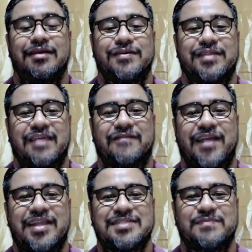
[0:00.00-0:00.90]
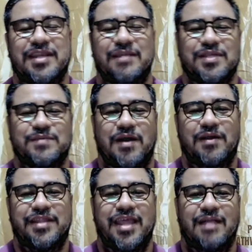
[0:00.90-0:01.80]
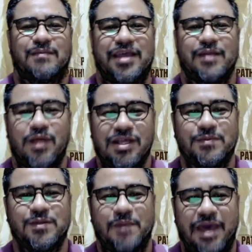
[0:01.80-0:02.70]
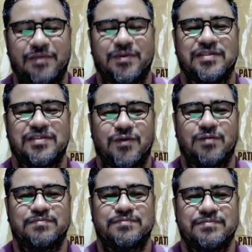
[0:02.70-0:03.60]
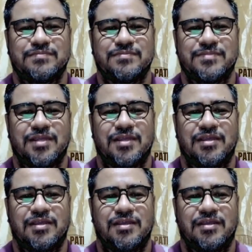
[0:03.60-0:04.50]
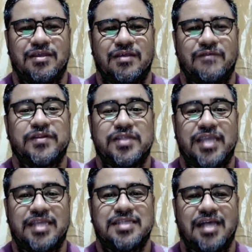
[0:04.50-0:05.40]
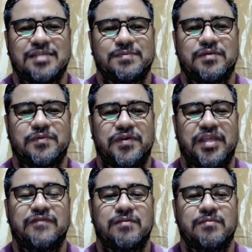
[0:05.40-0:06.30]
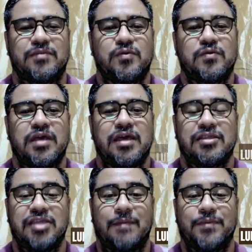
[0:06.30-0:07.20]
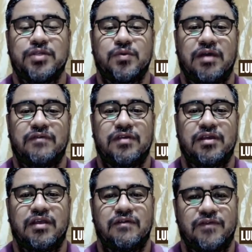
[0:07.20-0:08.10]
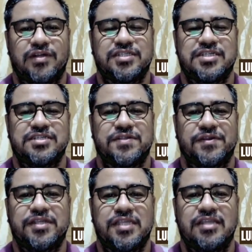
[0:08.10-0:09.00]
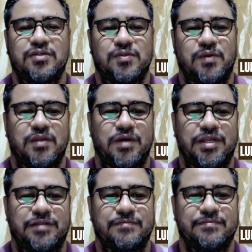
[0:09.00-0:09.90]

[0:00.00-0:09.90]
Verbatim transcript: Good day, friends. My name is Paulo de Alba, and welcome to Pathways of Hope. For today's gospel, we read from Luke chapter 12, verses 13 to 21.